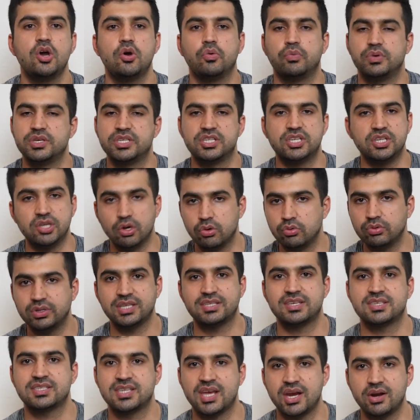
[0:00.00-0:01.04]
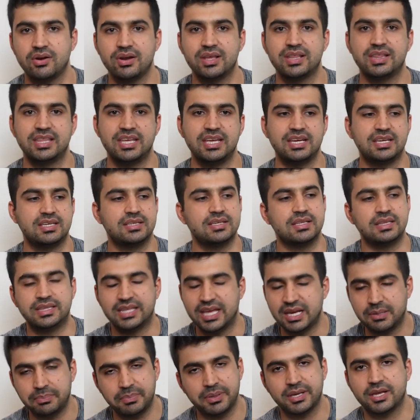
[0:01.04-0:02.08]
which don't necessarily need
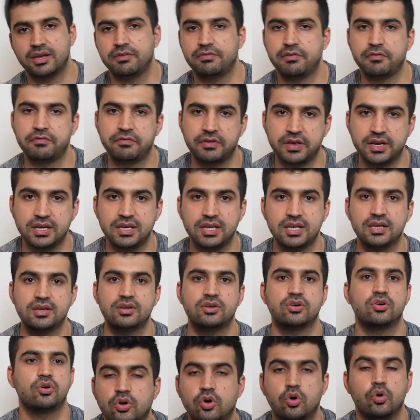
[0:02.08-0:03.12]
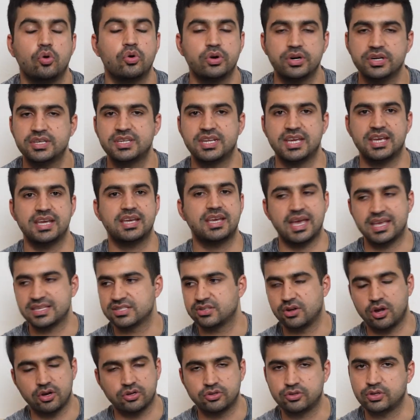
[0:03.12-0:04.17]
that big of a funding or take as
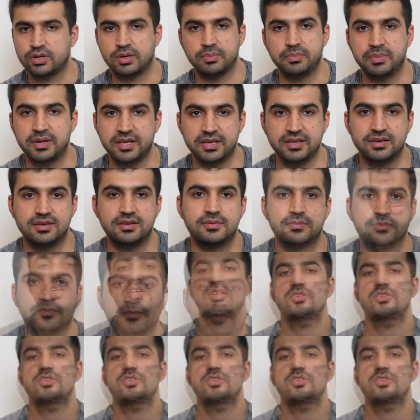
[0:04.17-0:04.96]
long to complete.